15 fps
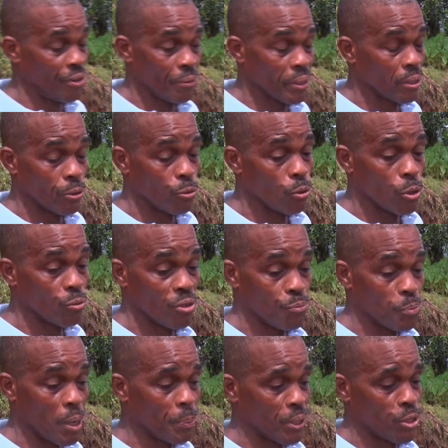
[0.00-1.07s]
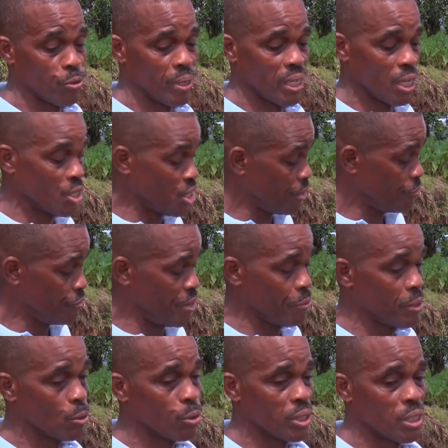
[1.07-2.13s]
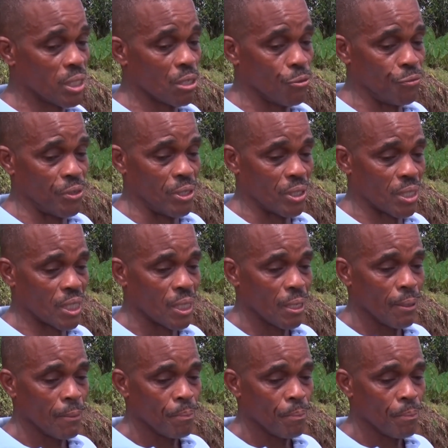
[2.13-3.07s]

road with proper drainage and very good surface.